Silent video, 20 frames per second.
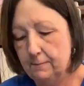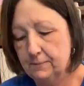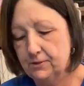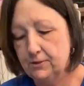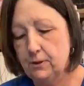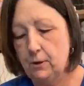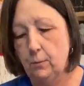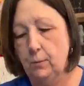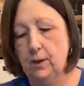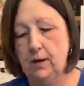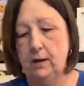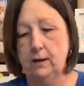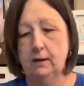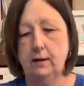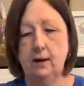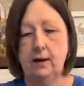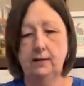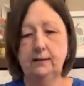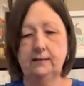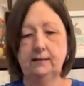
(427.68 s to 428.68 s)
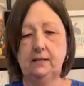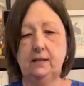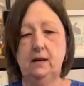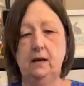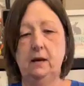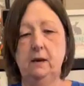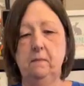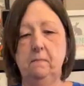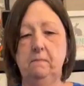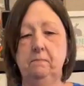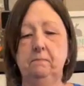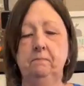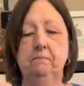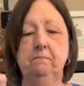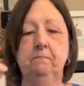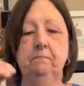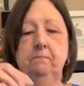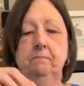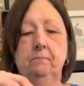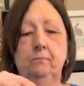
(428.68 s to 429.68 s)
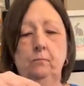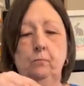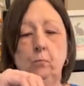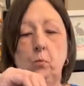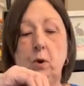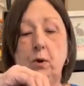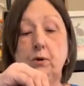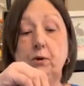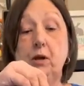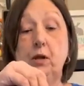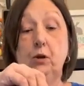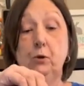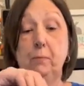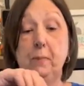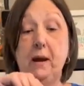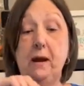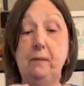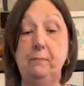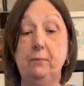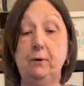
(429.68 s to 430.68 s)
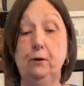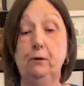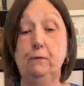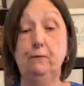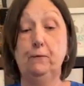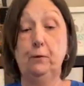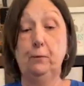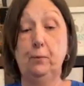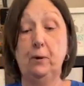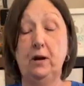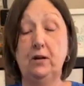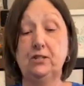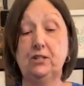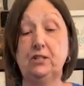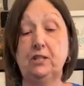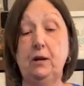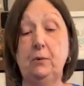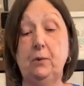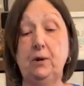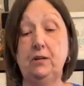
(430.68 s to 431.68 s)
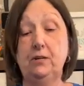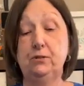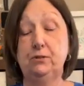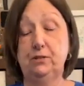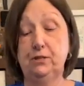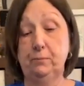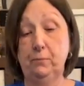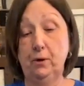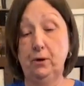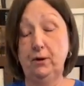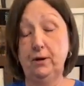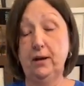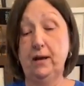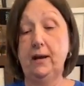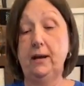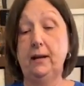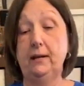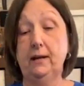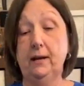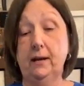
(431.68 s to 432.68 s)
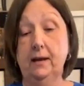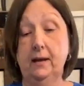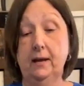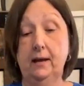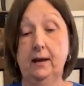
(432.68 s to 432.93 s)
So I went out and got some watercolor paper for a project I want to do tomorrow night.